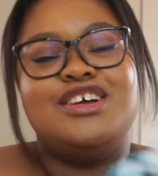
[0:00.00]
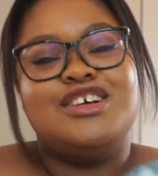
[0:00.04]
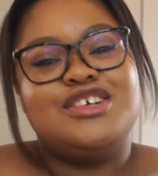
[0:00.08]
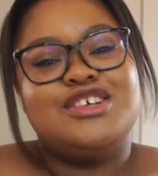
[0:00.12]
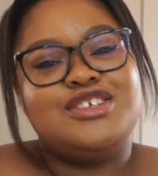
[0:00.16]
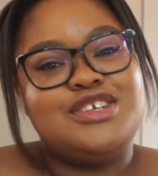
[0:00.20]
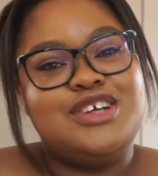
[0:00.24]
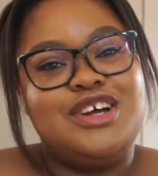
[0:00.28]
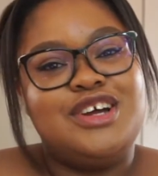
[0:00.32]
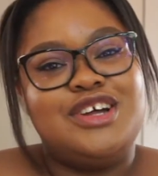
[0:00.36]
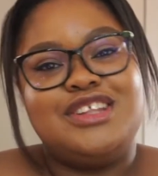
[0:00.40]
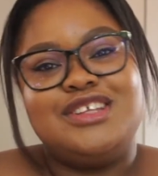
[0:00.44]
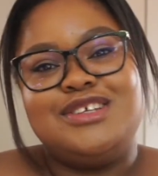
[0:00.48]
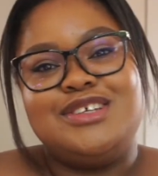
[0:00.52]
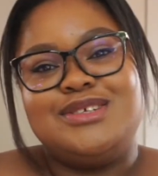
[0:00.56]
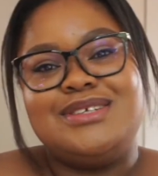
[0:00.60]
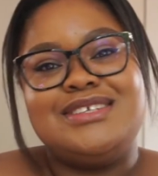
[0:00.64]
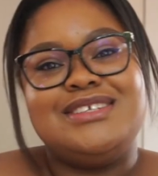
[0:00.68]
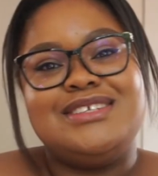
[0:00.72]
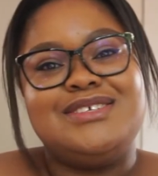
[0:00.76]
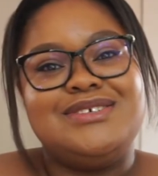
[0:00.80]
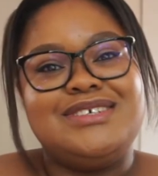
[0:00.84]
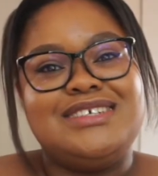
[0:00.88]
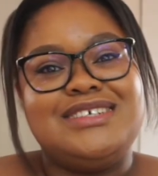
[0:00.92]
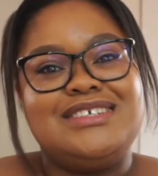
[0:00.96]
So yeah, this
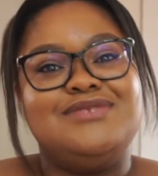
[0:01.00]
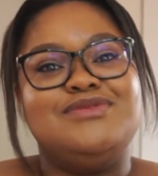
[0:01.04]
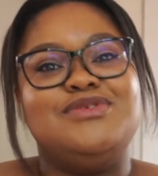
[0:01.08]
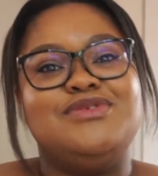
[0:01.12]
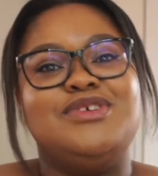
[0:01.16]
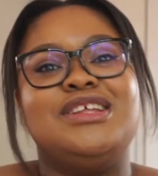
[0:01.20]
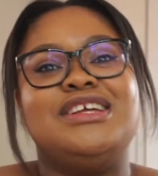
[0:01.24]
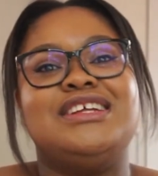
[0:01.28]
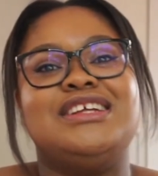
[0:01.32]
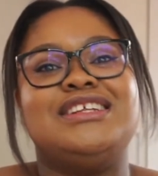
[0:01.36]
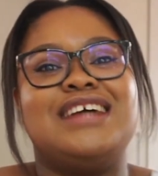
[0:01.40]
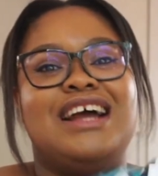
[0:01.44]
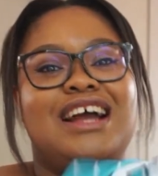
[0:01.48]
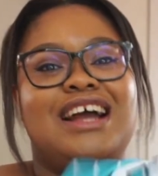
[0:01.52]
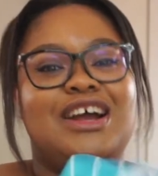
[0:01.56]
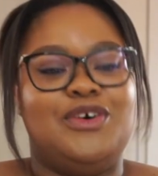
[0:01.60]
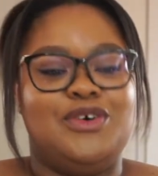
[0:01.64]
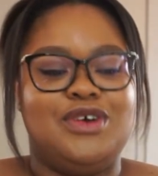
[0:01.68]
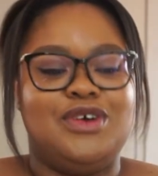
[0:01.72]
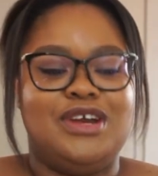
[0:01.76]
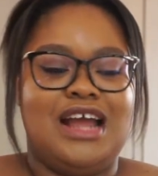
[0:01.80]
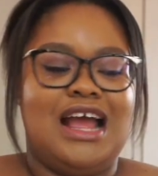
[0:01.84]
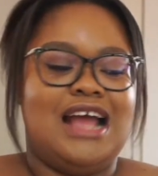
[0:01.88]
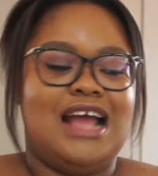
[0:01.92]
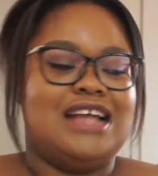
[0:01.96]
is the reason for the entire
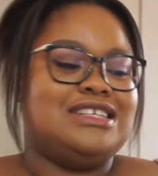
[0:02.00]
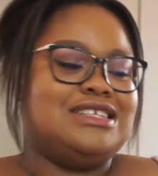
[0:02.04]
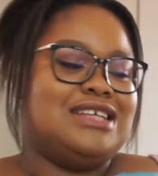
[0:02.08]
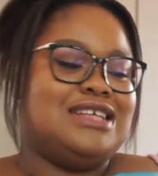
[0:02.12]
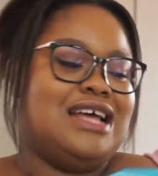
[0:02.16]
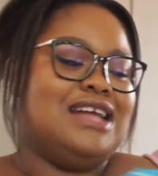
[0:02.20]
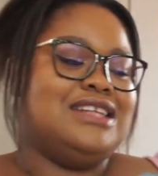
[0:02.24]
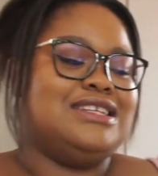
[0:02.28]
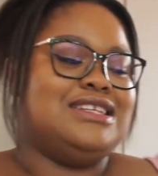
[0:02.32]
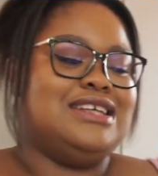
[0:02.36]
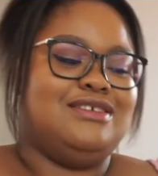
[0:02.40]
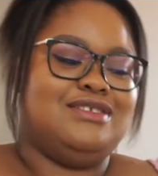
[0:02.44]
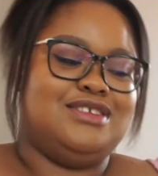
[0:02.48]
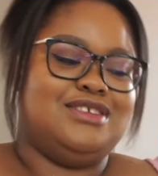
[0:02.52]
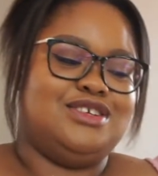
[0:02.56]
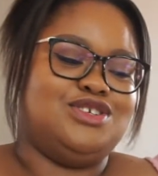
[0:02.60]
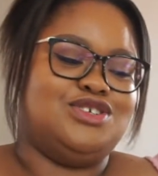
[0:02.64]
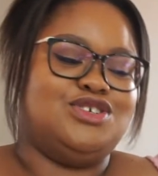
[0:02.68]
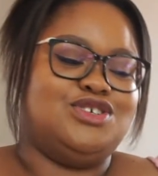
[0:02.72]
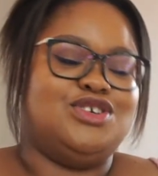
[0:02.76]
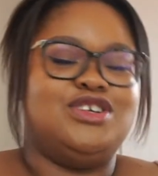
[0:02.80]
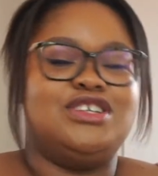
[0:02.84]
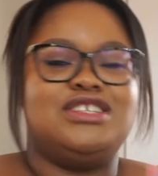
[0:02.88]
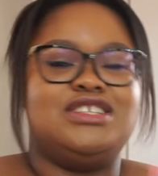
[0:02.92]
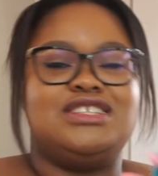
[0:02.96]
order. I just had to have the
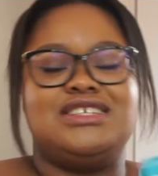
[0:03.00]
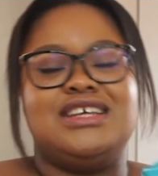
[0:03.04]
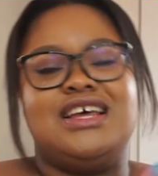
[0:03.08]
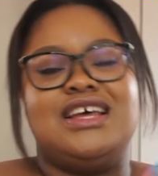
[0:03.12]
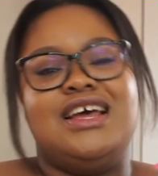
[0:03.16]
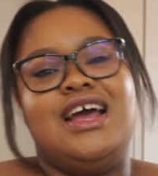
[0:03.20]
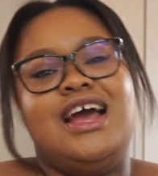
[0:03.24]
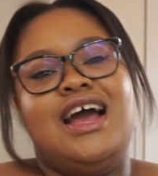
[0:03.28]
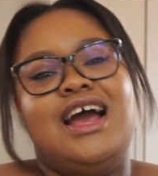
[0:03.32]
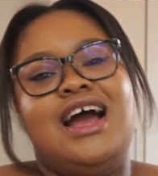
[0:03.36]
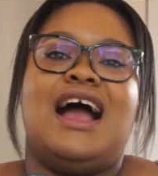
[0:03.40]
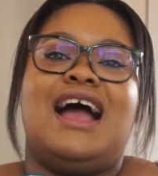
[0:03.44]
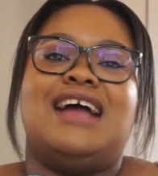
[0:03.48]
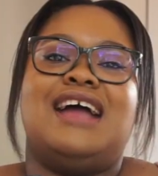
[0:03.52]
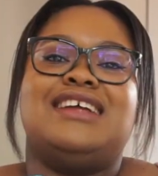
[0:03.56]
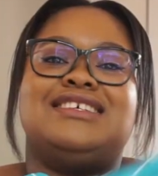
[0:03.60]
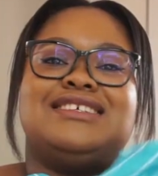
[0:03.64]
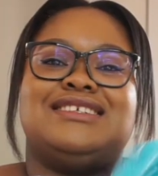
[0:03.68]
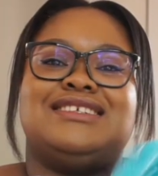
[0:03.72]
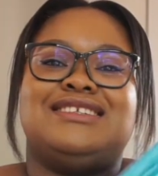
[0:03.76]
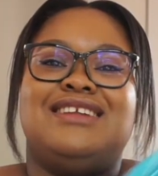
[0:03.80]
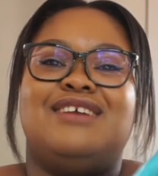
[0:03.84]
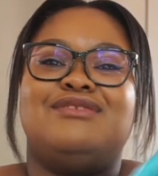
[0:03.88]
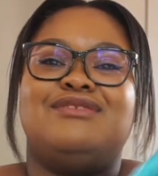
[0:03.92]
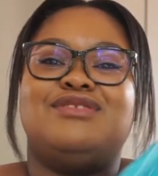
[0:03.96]
shirt. I
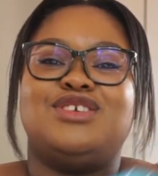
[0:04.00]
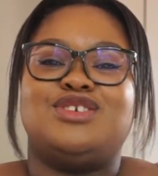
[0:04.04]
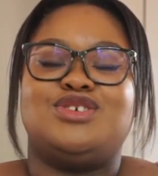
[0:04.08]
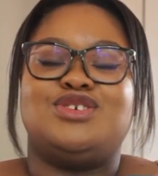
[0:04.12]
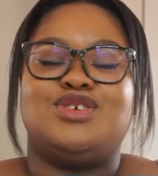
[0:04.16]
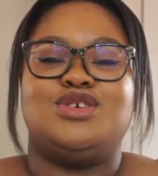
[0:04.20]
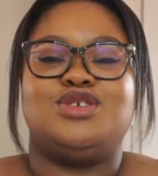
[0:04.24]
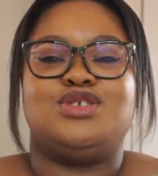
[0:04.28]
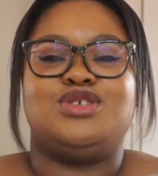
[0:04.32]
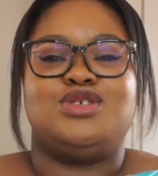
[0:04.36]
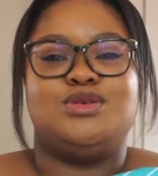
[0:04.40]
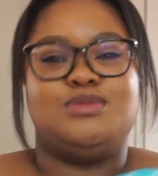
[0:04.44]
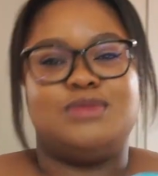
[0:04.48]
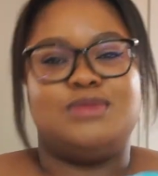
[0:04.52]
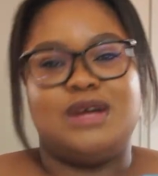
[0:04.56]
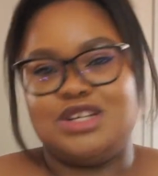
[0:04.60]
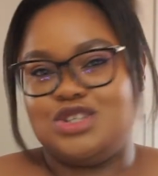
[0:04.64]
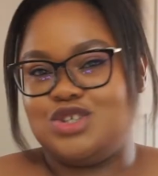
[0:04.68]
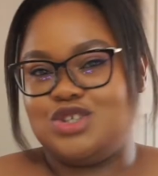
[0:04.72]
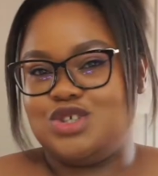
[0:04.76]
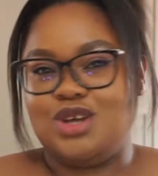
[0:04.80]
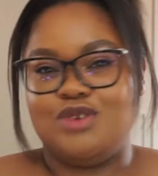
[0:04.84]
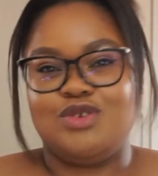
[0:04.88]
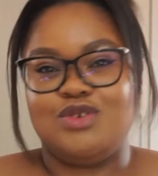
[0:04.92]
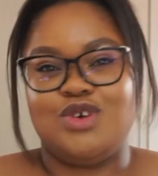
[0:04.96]
just love the shirt so much,
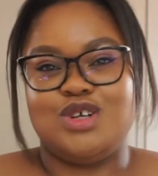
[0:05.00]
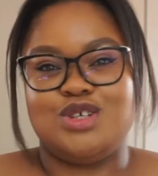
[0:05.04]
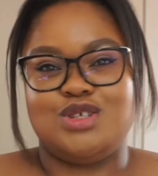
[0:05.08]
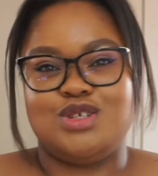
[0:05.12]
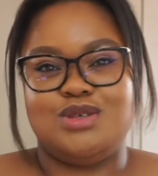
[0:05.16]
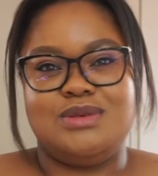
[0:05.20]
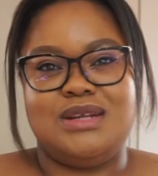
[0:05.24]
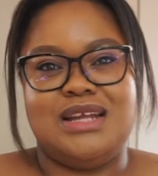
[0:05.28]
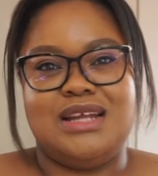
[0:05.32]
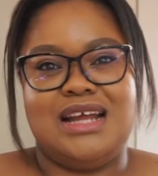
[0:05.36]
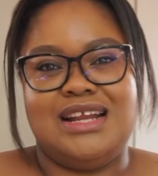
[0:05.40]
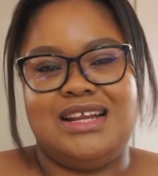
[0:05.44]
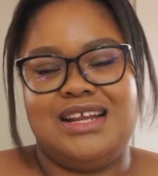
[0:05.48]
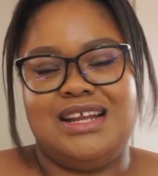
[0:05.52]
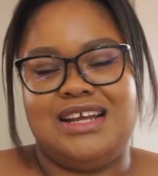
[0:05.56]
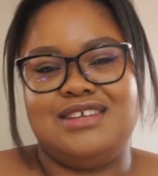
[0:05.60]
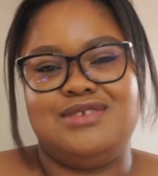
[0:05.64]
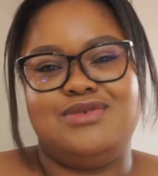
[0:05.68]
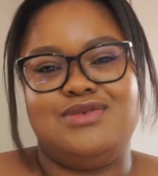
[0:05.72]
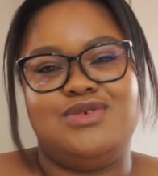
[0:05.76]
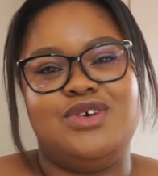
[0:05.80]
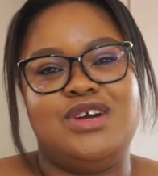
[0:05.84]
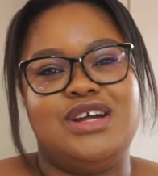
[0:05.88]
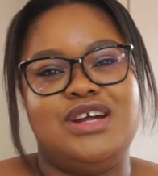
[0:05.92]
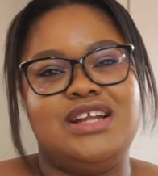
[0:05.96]
so I've got so many ideas
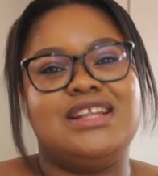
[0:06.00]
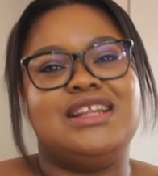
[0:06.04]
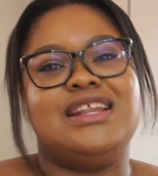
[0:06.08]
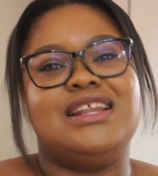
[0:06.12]
for it.